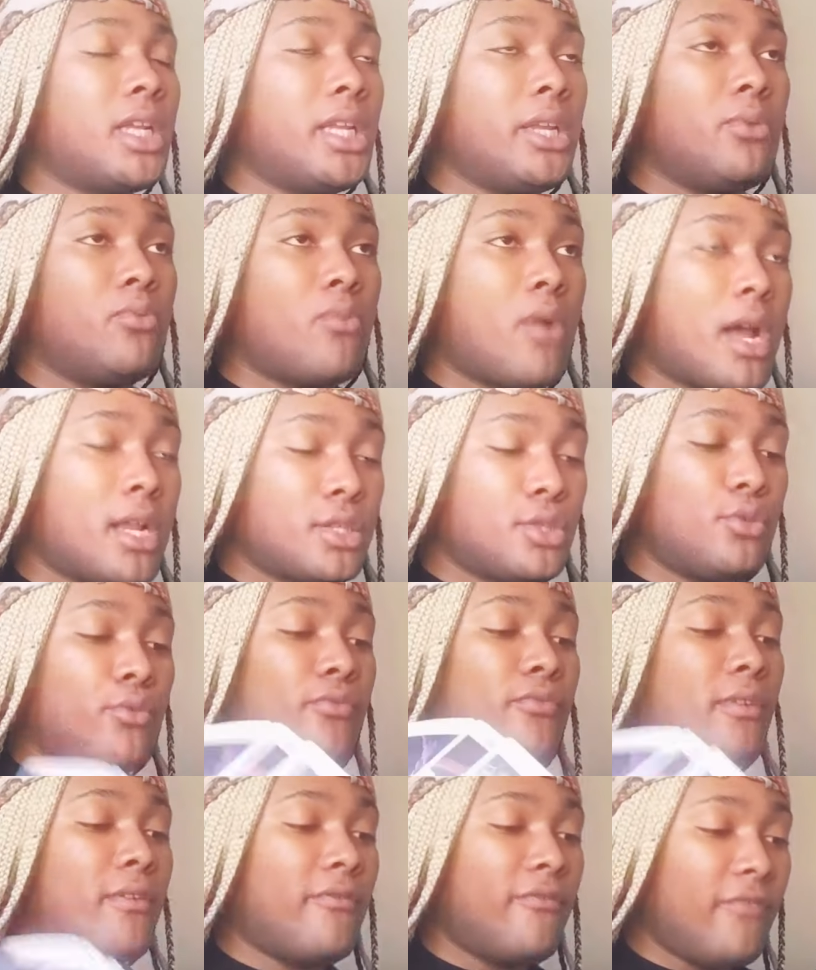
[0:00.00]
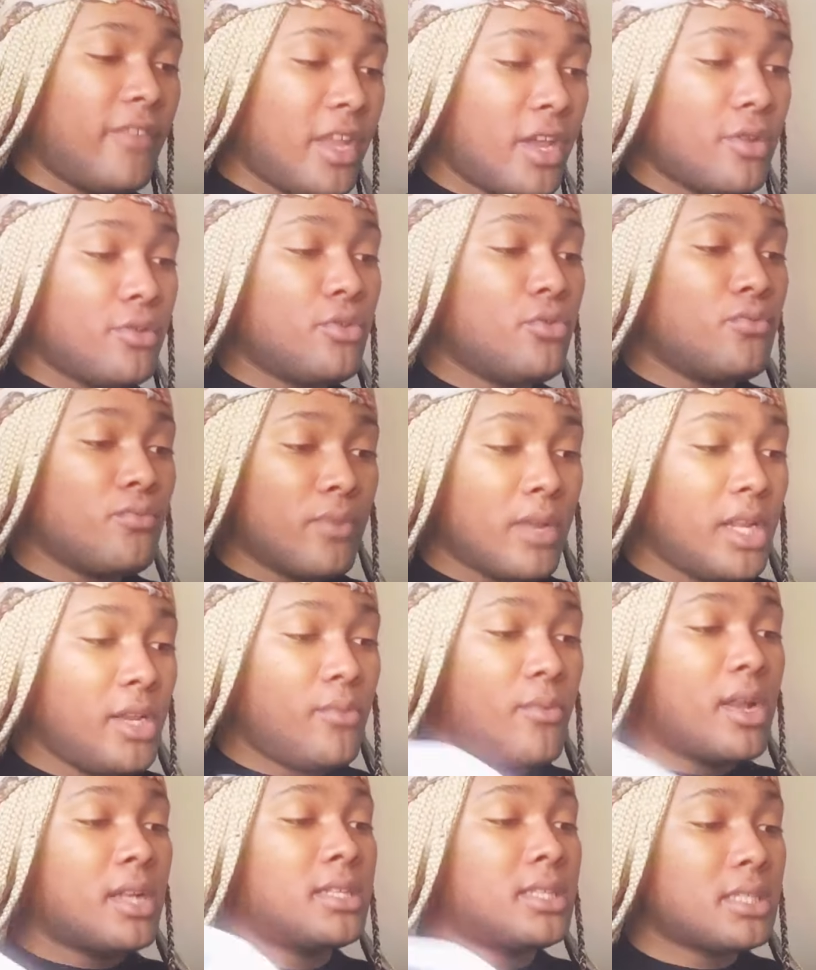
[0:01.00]
really want to fulfill. You really
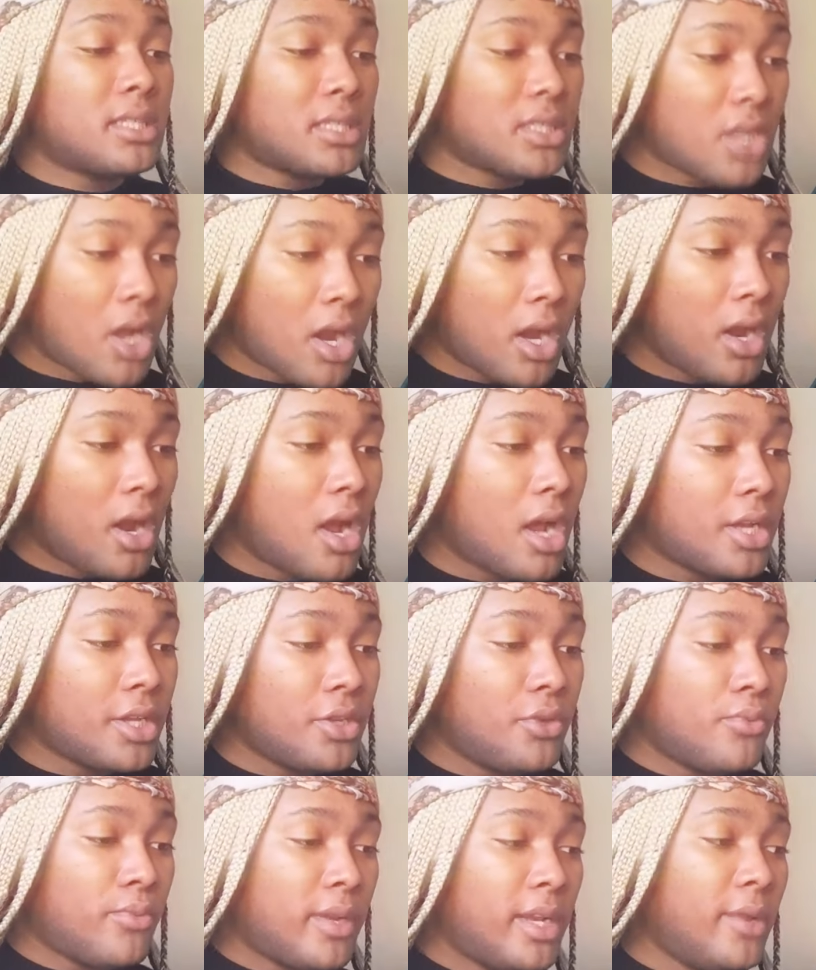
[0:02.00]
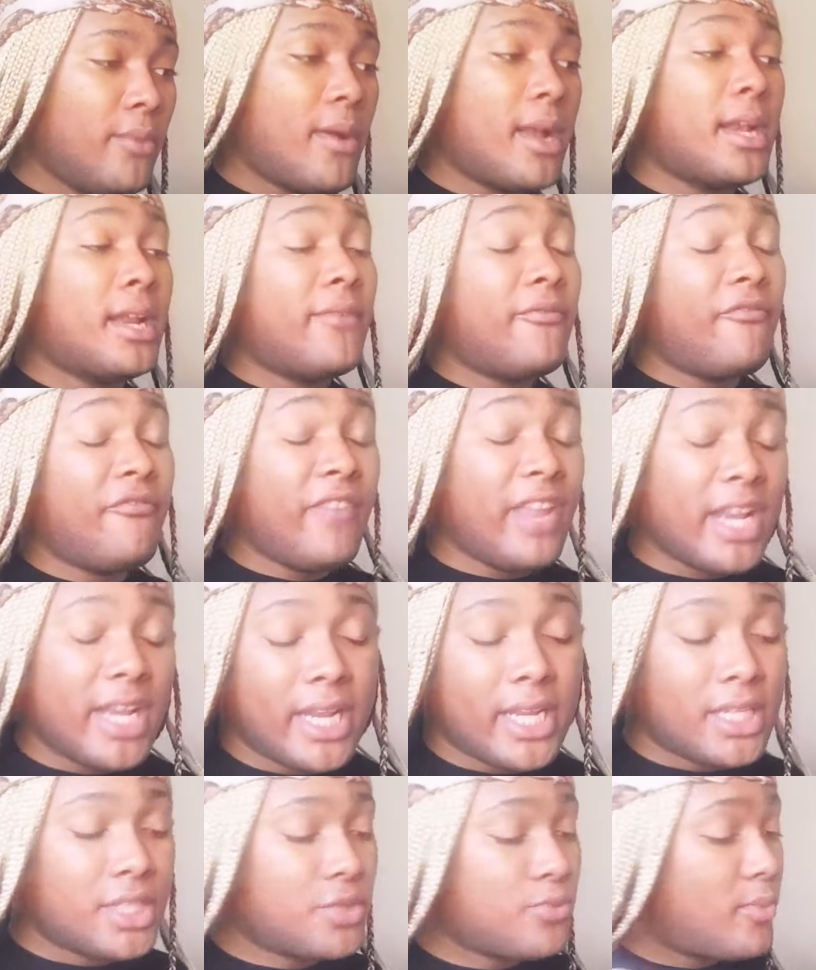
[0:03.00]
want to start on. You really want to
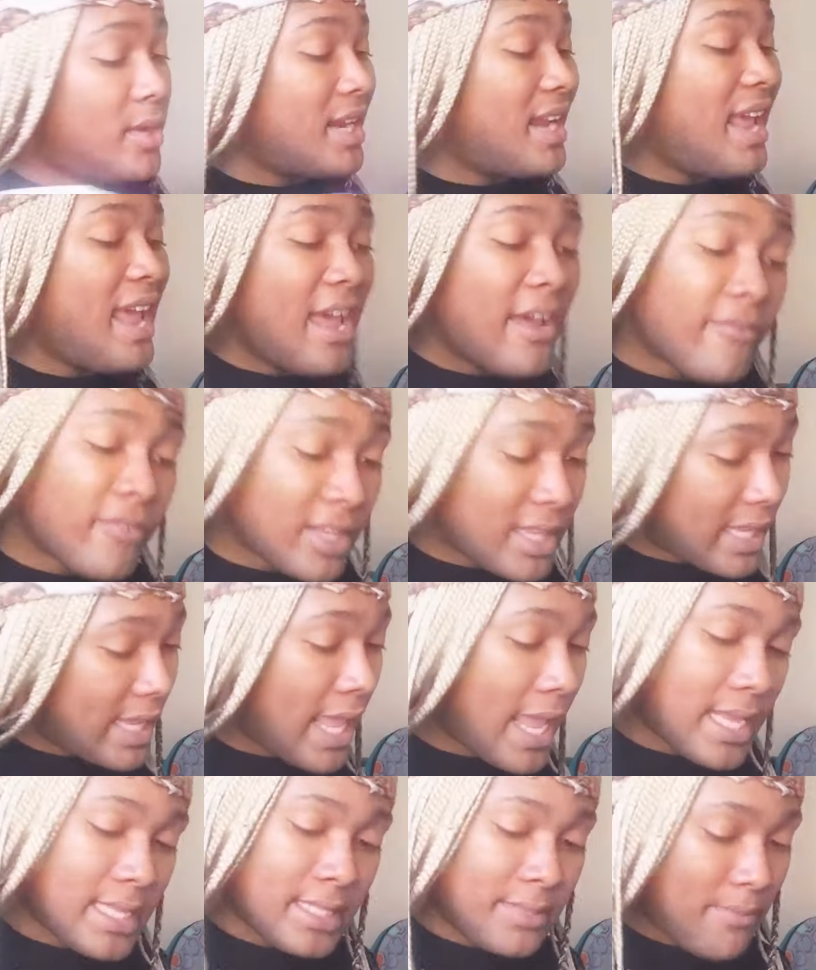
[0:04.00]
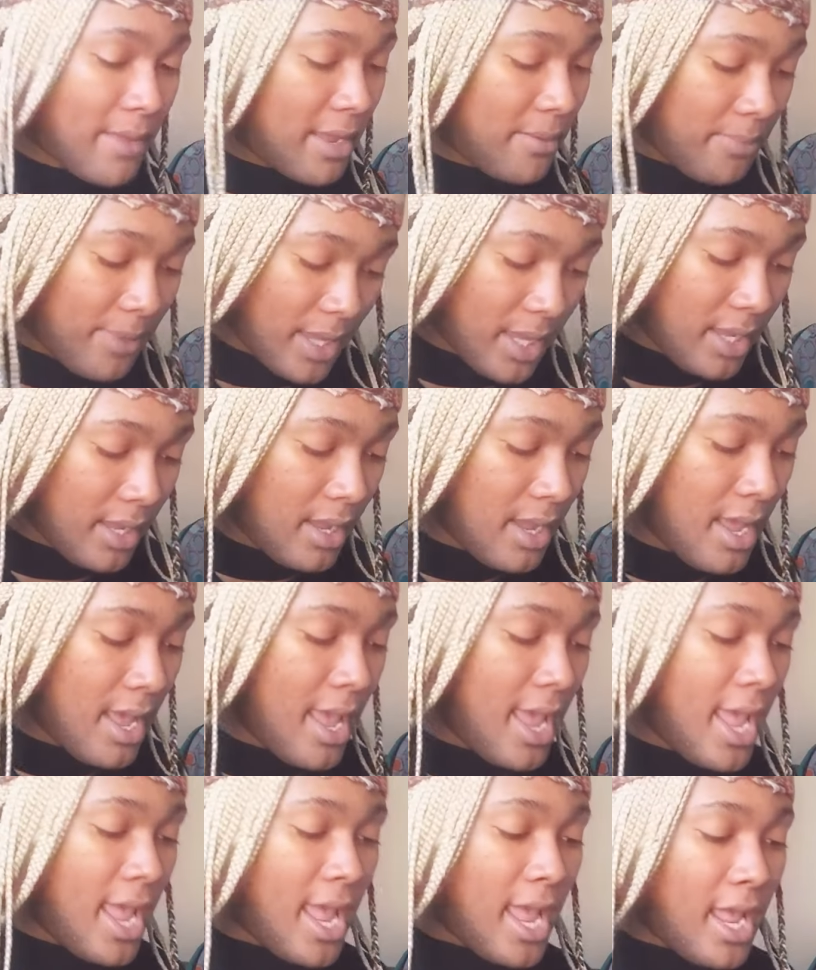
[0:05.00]
finish, whatever the case may be.
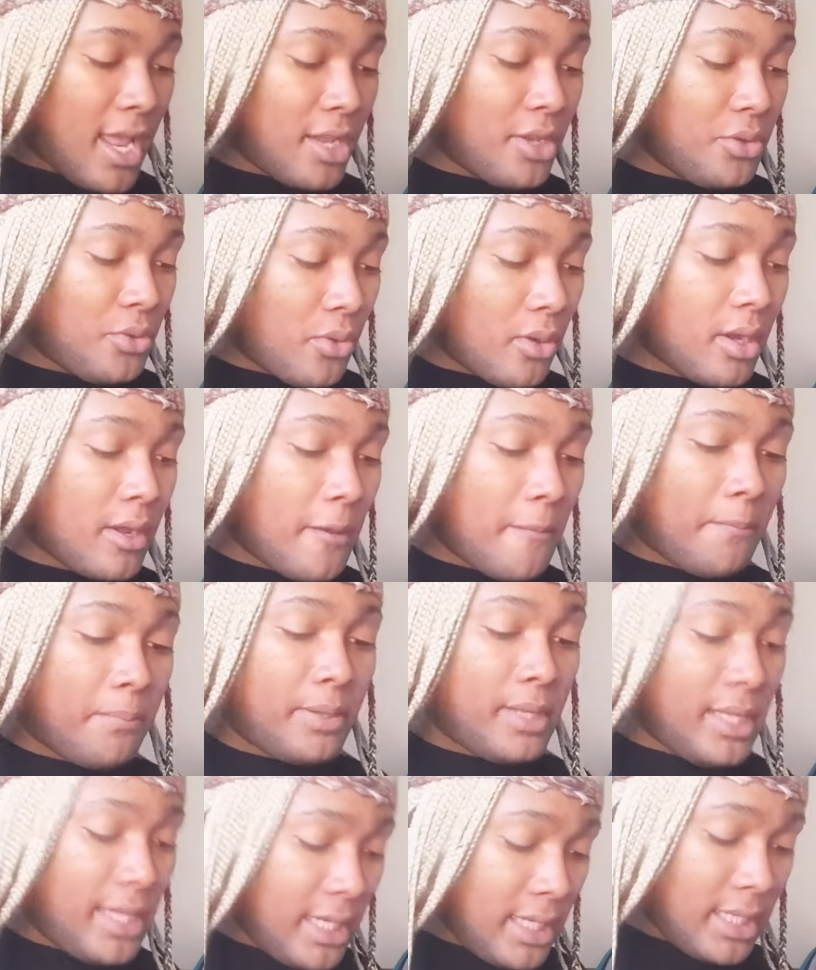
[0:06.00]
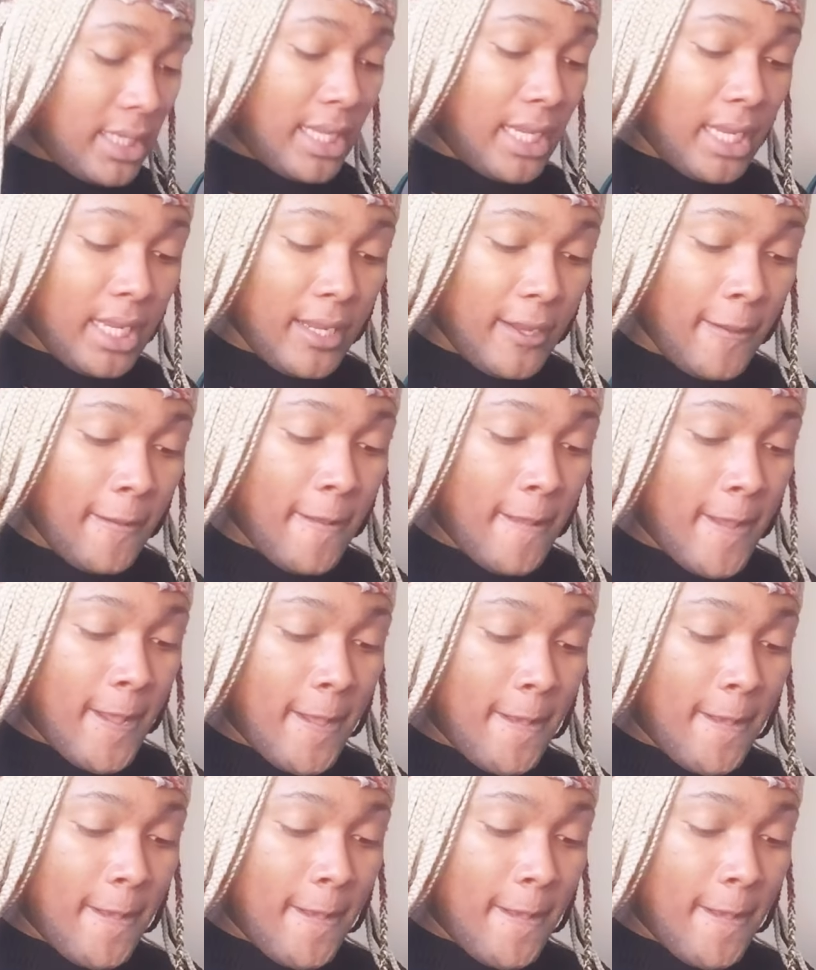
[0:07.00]
And you're completely